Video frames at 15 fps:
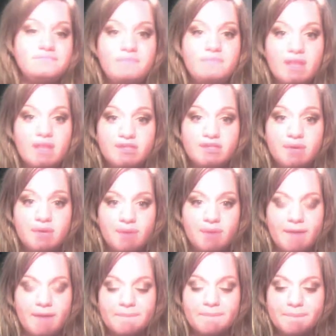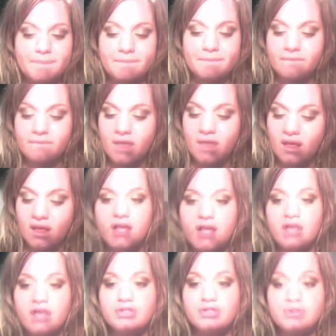so anyway,
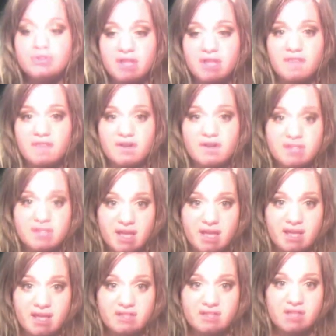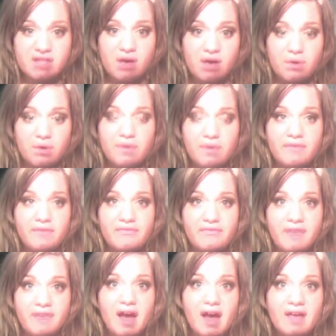Tuesday and Thursday, so
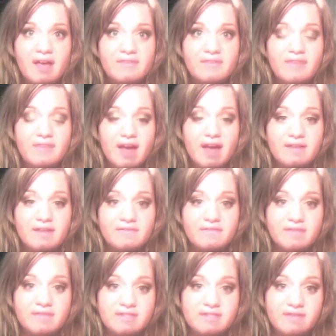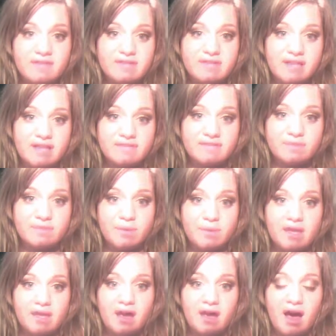five out of the seven days of the
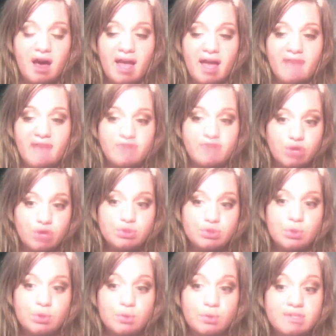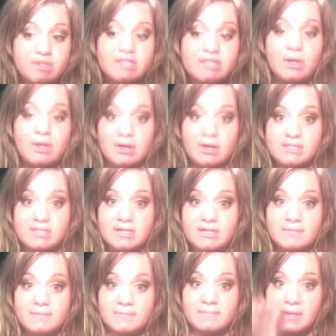week I have no school, which is
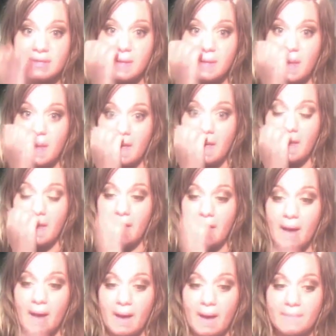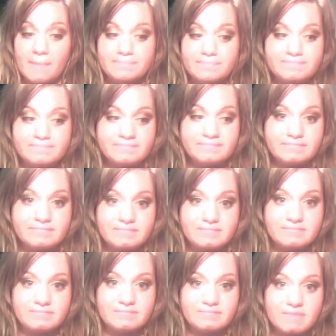awesome. Um,
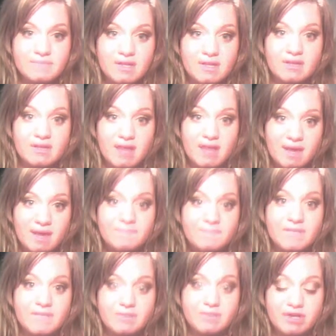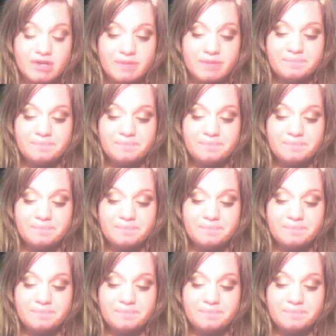yeah, that's pretty good.